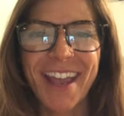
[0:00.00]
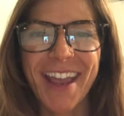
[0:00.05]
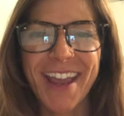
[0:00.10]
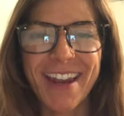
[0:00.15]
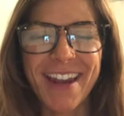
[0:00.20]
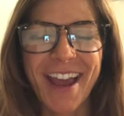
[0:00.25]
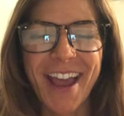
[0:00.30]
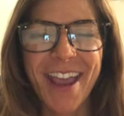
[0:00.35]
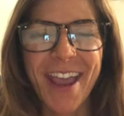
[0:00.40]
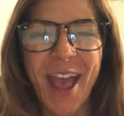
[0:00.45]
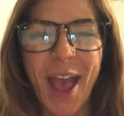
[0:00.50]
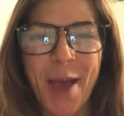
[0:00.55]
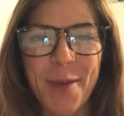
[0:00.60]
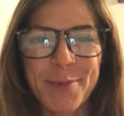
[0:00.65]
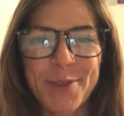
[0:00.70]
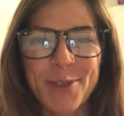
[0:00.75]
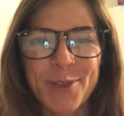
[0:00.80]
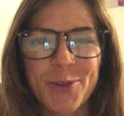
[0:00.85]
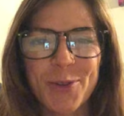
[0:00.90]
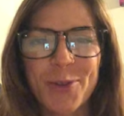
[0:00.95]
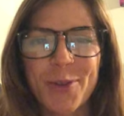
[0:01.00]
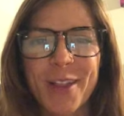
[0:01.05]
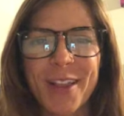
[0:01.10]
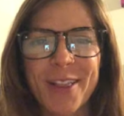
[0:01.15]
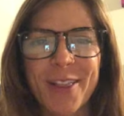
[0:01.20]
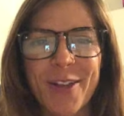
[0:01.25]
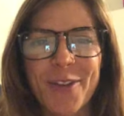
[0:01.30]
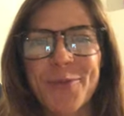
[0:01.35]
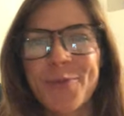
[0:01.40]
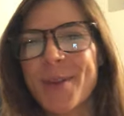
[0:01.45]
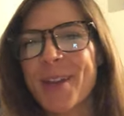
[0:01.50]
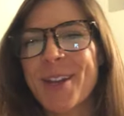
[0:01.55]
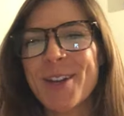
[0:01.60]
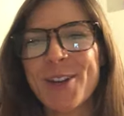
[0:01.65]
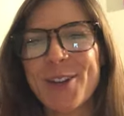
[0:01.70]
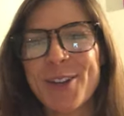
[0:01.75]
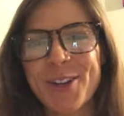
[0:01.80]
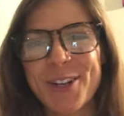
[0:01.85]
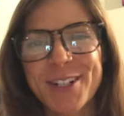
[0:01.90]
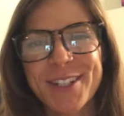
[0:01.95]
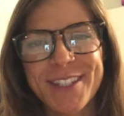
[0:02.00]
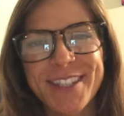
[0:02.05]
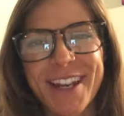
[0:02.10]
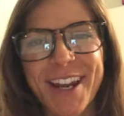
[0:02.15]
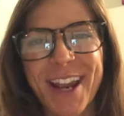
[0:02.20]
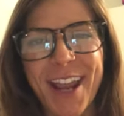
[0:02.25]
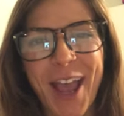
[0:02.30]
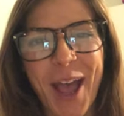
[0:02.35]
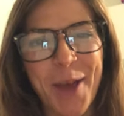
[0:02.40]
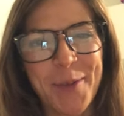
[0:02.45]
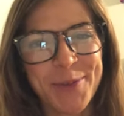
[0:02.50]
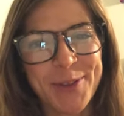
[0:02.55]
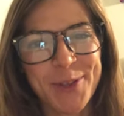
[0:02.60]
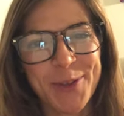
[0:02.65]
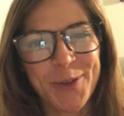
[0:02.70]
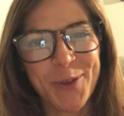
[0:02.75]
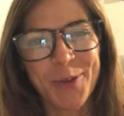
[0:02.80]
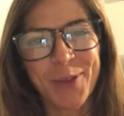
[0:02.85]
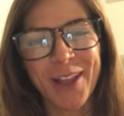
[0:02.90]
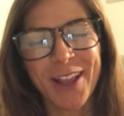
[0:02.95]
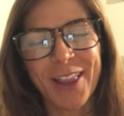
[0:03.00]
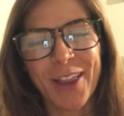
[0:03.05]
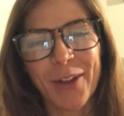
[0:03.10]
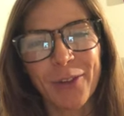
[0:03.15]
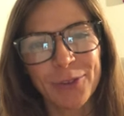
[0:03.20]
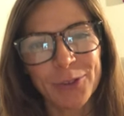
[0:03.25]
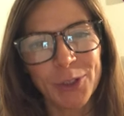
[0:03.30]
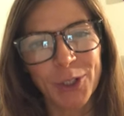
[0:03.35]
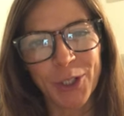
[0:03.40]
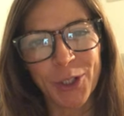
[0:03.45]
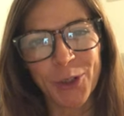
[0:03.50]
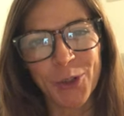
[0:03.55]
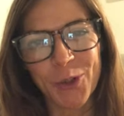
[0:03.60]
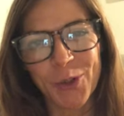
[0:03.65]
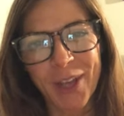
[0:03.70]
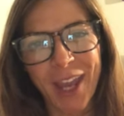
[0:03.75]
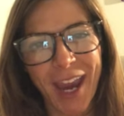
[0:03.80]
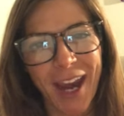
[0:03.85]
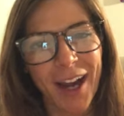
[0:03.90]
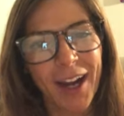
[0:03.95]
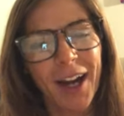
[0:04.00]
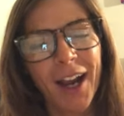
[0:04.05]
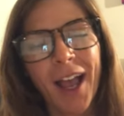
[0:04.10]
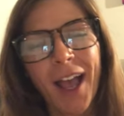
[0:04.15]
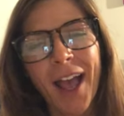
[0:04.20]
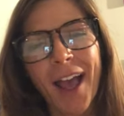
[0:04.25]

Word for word: and I absolutely love being a nurse, and I absolutely love critical care.